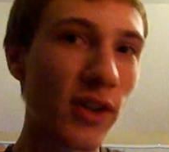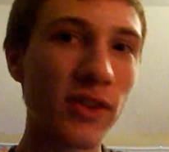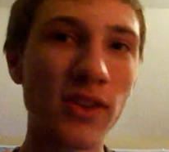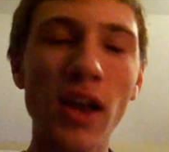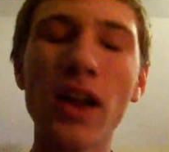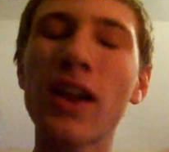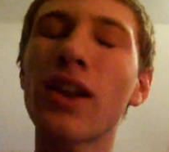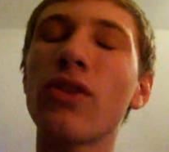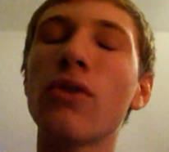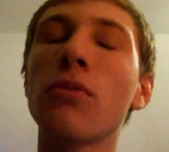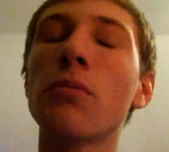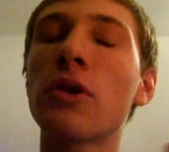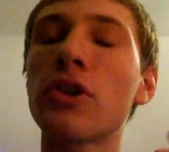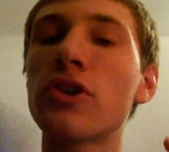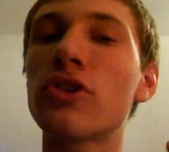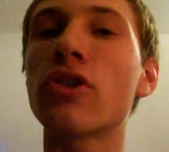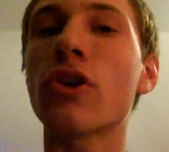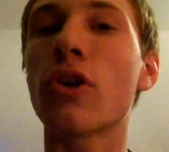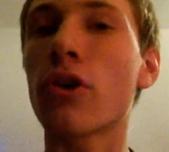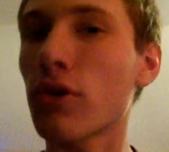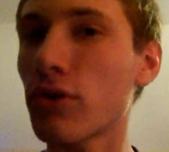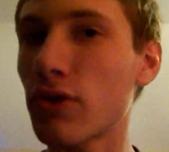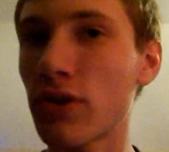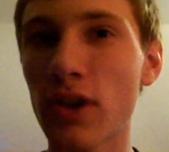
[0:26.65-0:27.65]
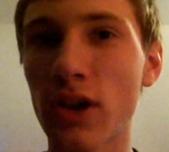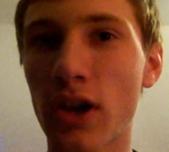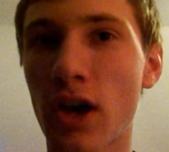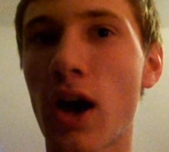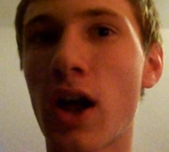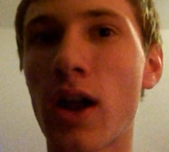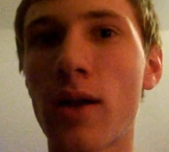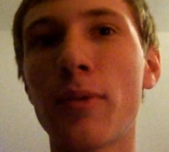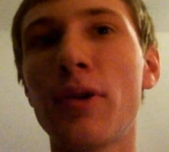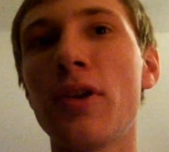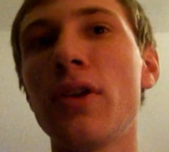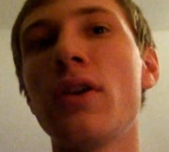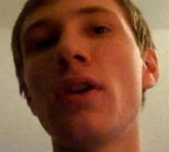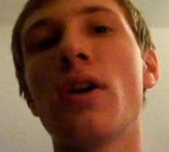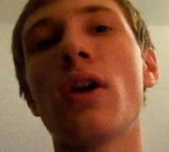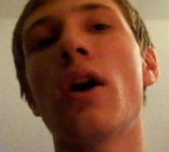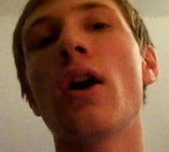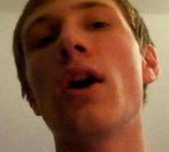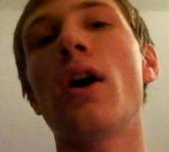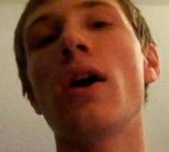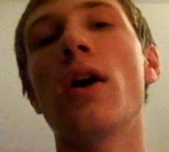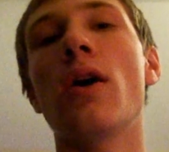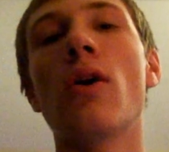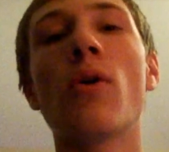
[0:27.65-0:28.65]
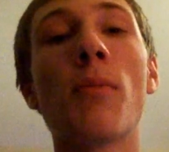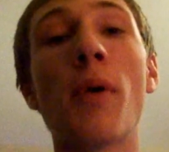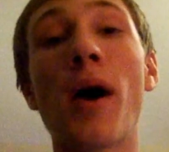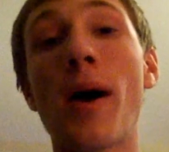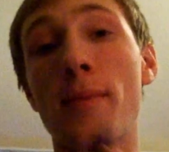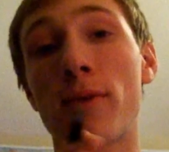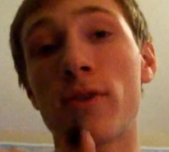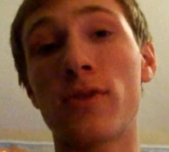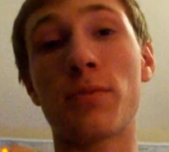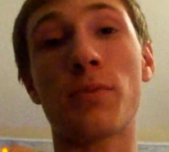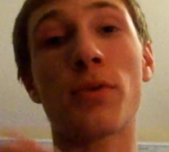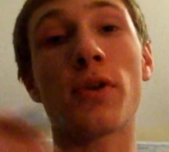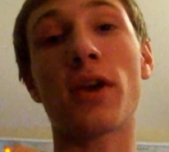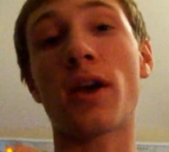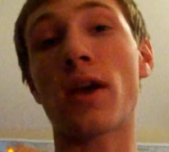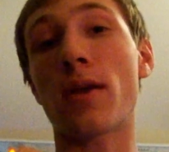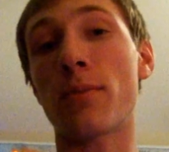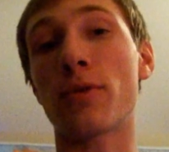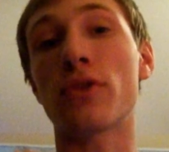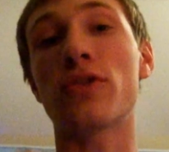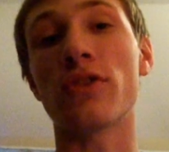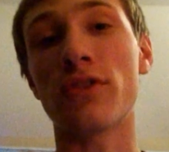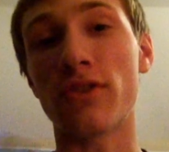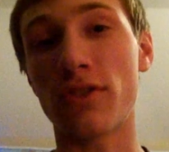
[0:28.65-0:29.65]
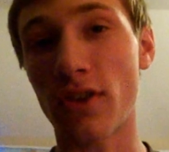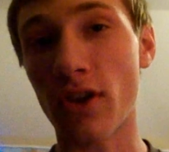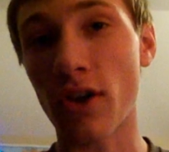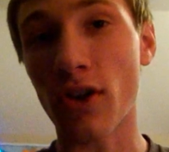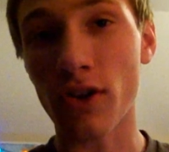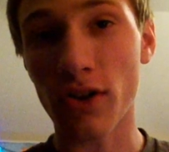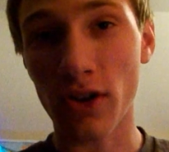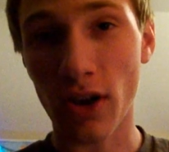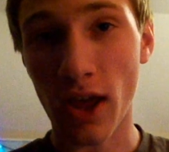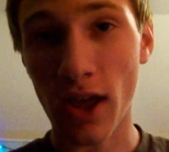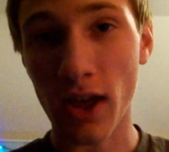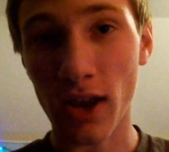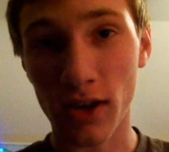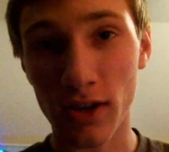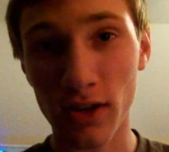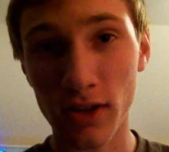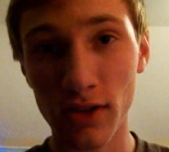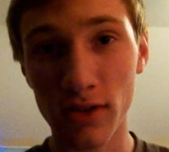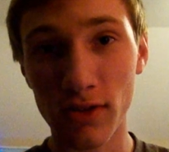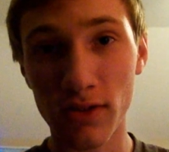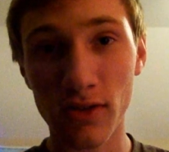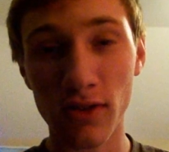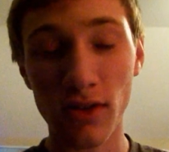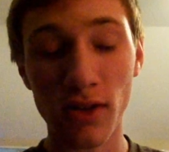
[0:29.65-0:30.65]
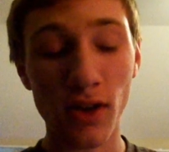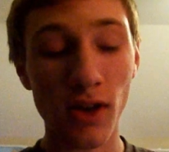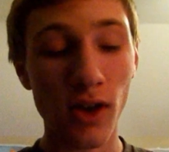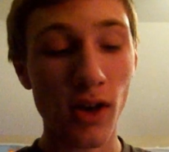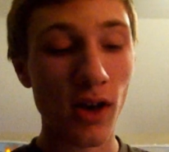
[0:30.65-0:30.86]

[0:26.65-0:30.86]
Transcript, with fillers: It's not going to do much to hurt the economy. Uh, Obama is putting out a bunch of stare tactics.